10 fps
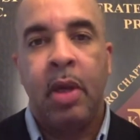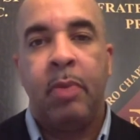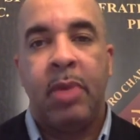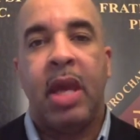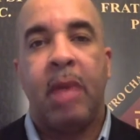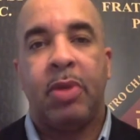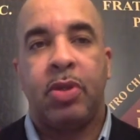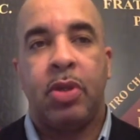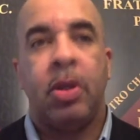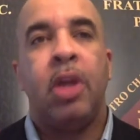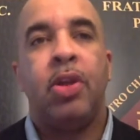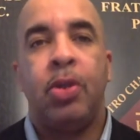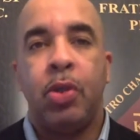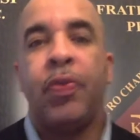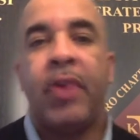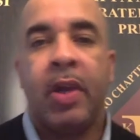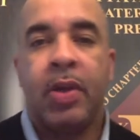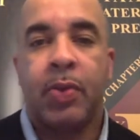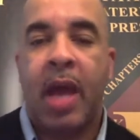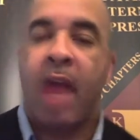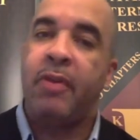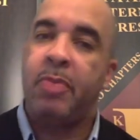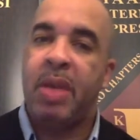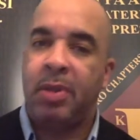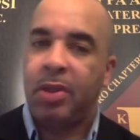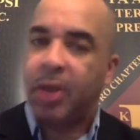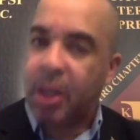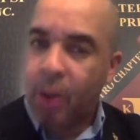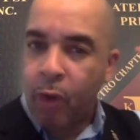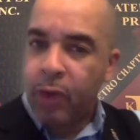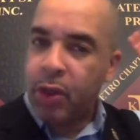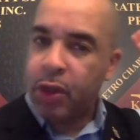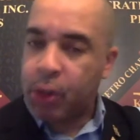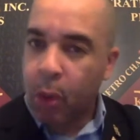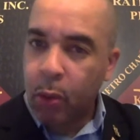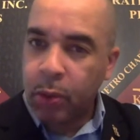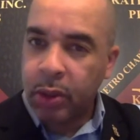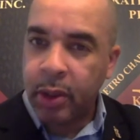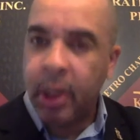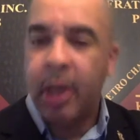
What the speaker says: Being able to do things without having people looking over your shoulder